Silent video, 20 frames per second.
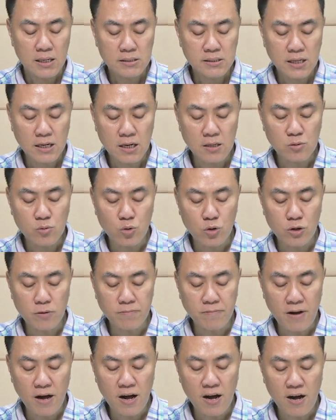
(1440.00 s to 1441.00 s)
second group
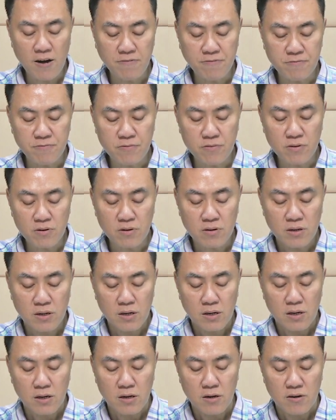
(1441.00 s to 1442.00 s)
of
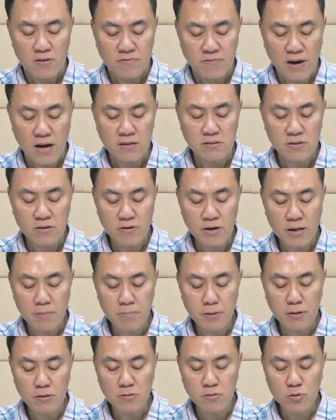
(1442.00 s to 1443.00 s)

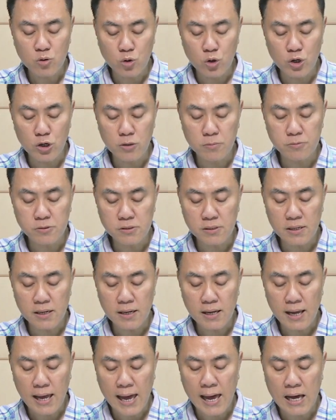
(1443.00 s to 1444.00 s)
vulnerable groups
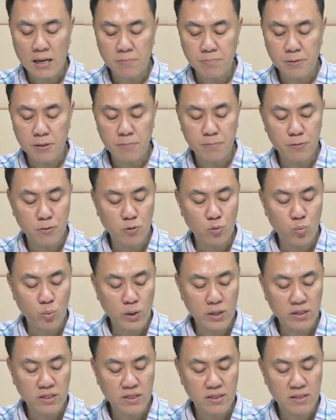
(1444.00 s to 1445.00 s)
and people
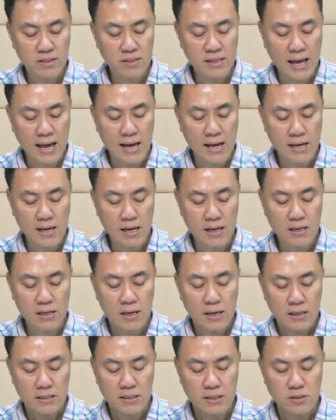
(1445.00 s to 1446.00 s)
with their
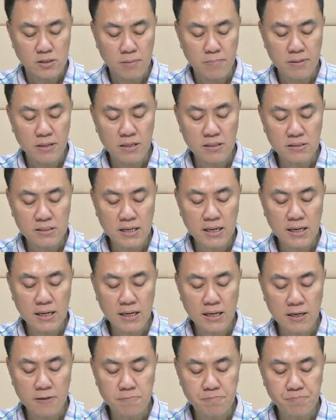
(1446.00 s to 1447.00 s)

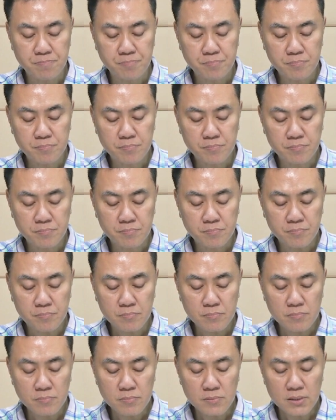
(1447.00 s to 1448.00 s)
disability.
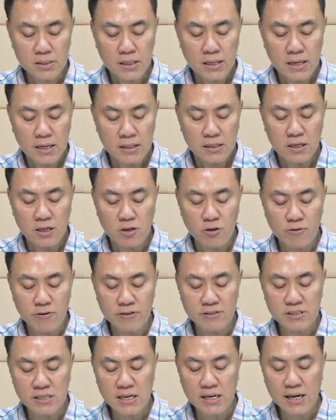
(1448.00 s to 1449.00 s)
The
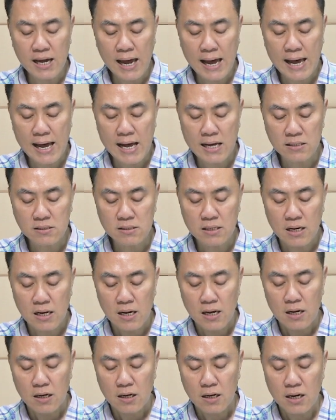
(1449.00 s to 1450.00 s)
university has
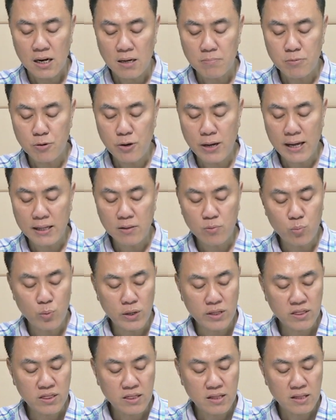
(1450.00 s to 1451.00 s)
collaborated
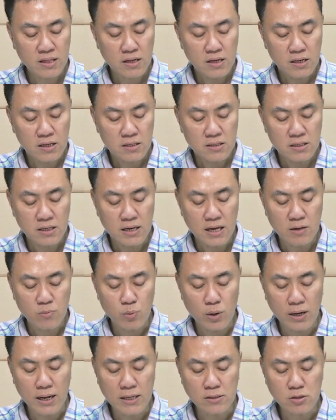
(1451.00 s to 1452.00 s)
with the
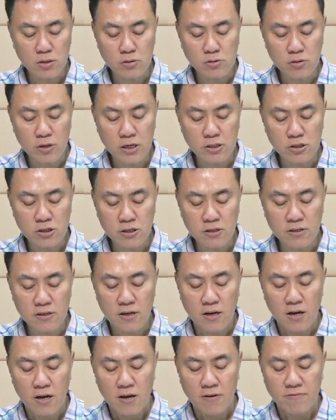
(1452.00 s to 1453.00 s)
Network Association
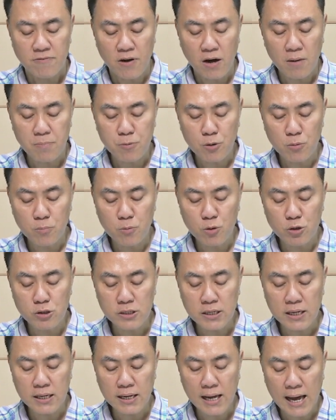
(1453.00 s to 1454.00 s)
for
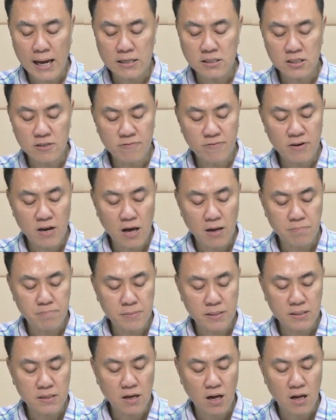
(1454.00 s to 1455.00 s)
Promoting and
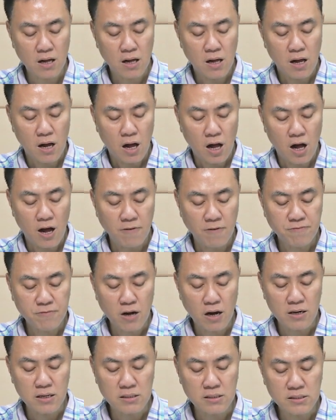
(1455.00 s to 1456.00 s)
Development of
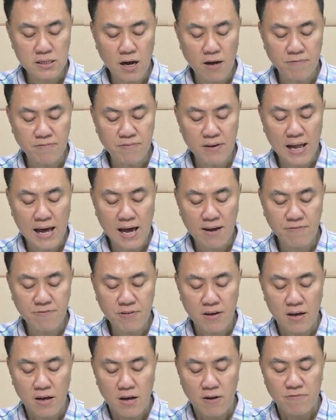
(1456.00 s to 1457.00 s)
Quality of Life
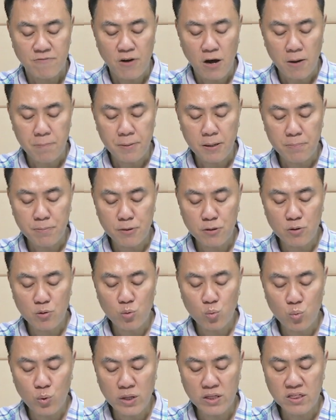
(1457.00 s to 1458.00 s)
for People
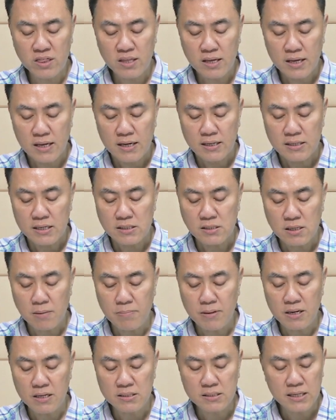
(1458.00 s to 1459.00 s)
with
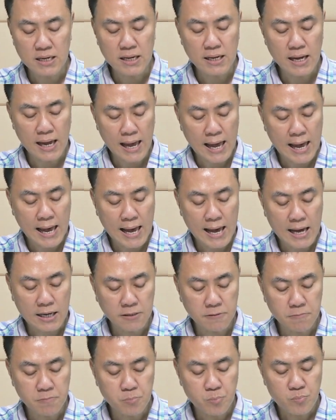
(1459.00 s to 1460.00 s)
Disability
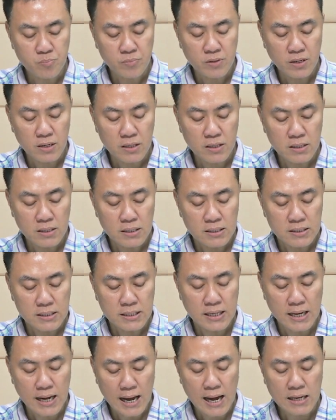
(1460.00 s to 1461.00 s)
and
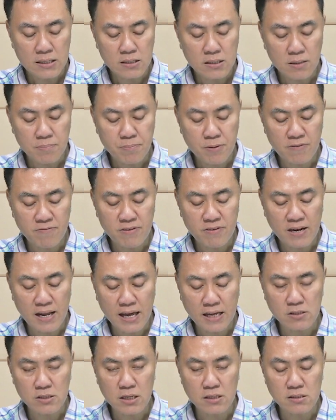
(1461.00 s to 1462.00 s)
the
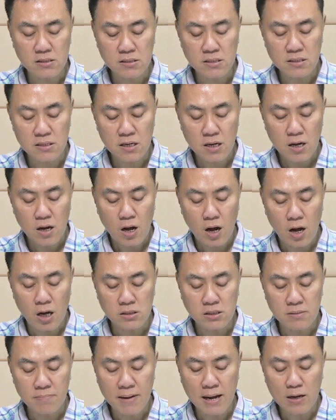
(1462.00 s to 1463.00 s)
Underprivileged or
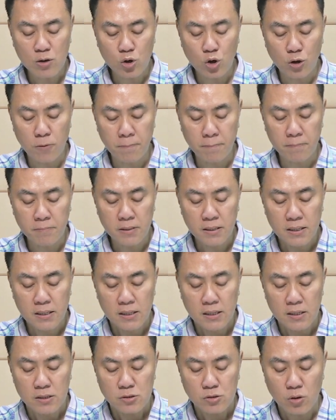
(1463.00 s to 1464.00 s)
Samakom
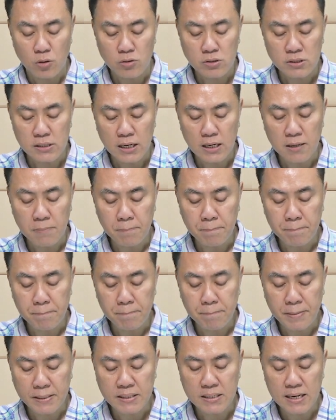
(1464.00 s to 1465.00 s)
Song Serm
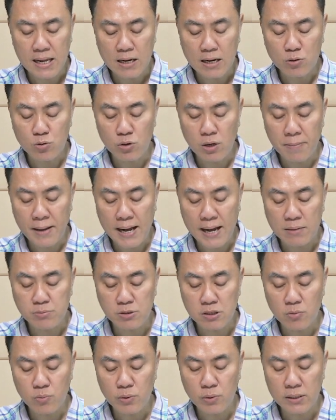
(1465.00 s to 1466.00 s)
Patana Kunaphap
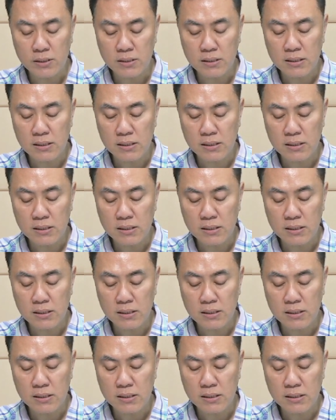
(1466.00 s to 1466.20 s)
Chiwit